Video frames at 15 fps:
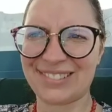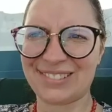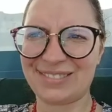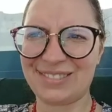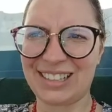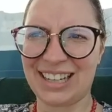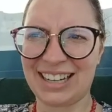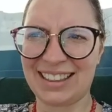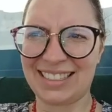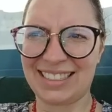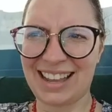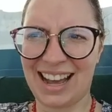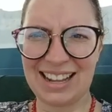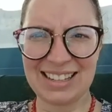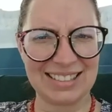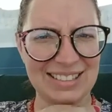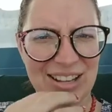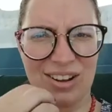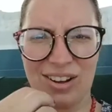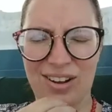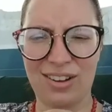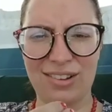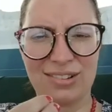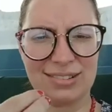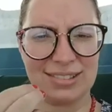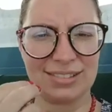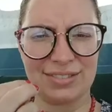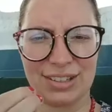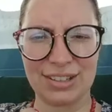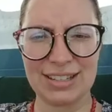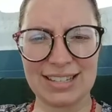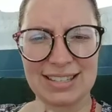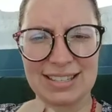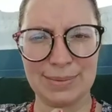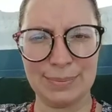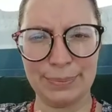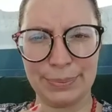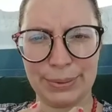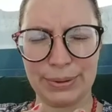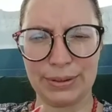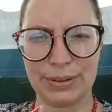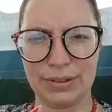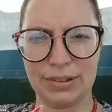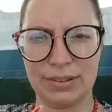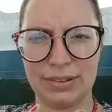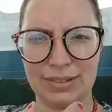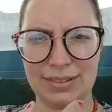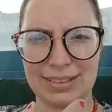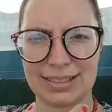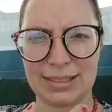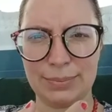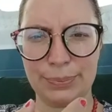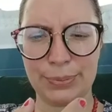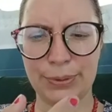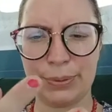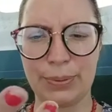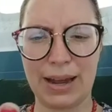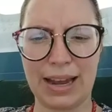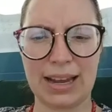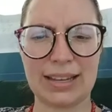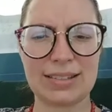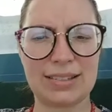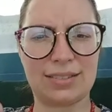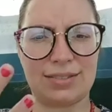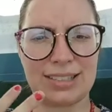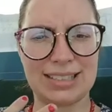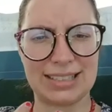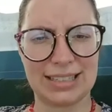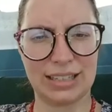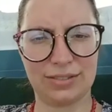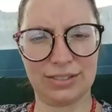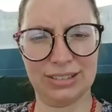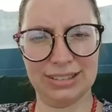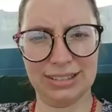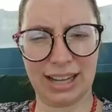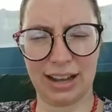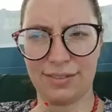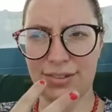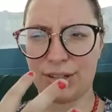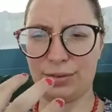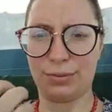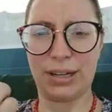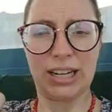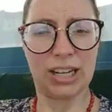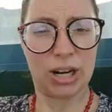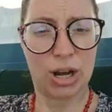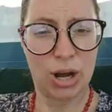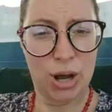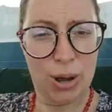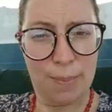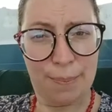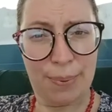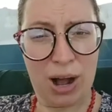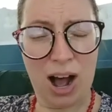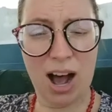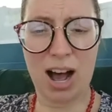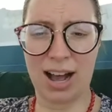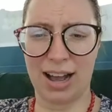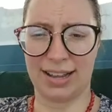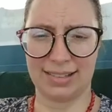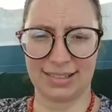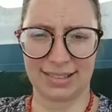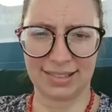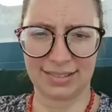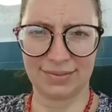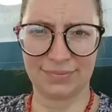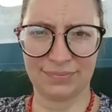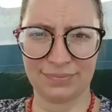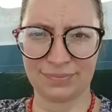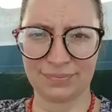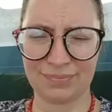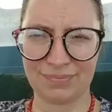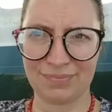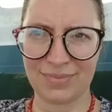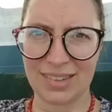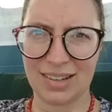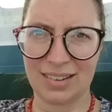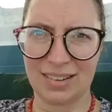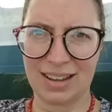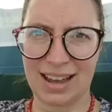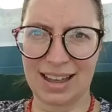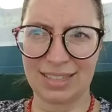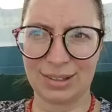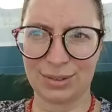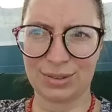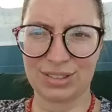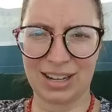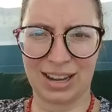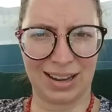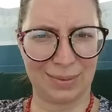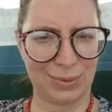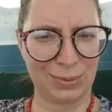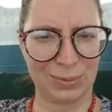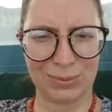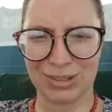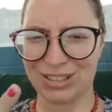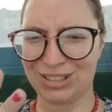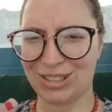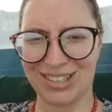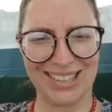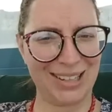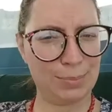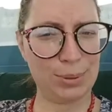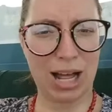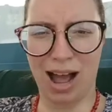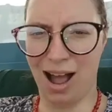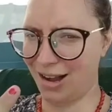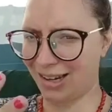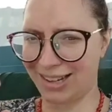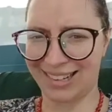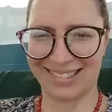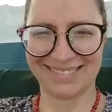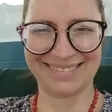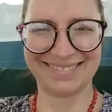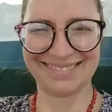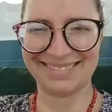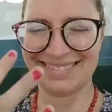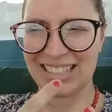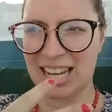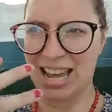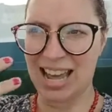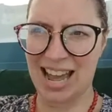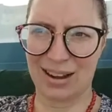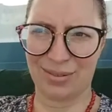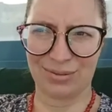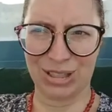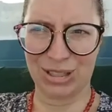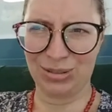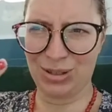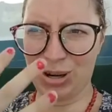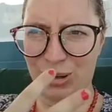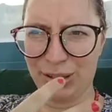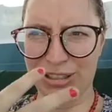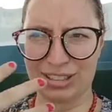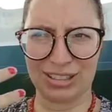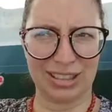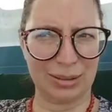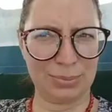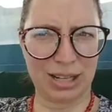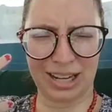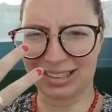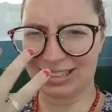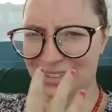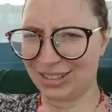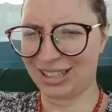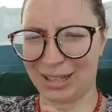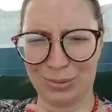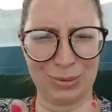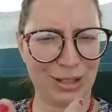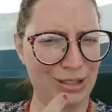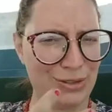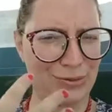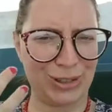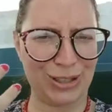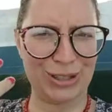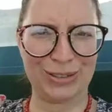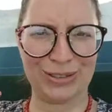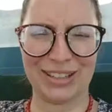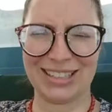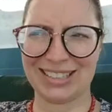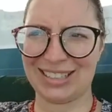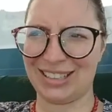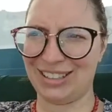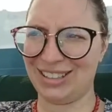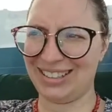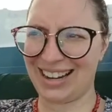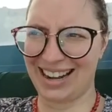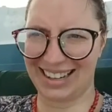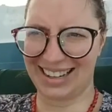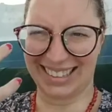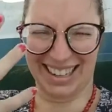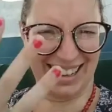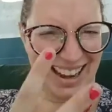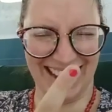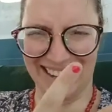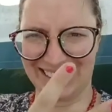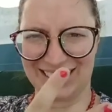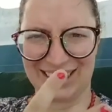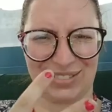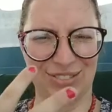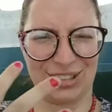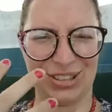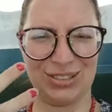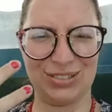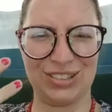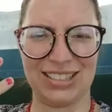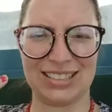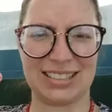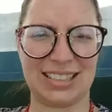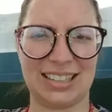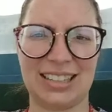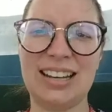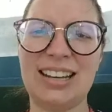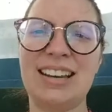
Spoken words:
Where that's all the very simple ways to receive love. So if we can pause at those times when we're starting to block, and when you know you're starting to block because you're getting worried for no reason, you get kind of anxious for no reason,